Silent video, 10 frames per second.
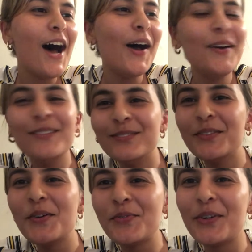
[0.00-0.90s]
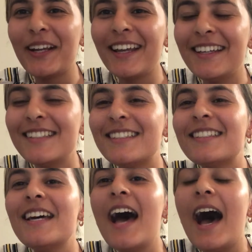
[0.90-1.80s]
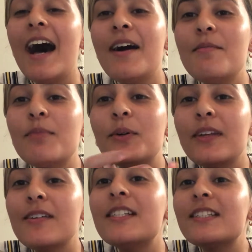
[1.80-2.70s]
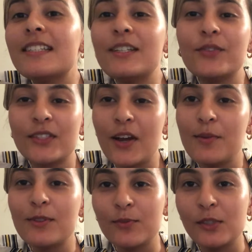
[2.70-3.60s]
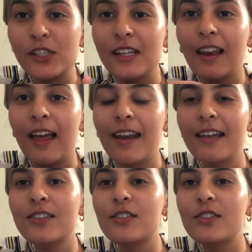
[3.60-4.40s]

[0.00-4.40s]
um, of what it is. Um, but there are just different types of machine learning.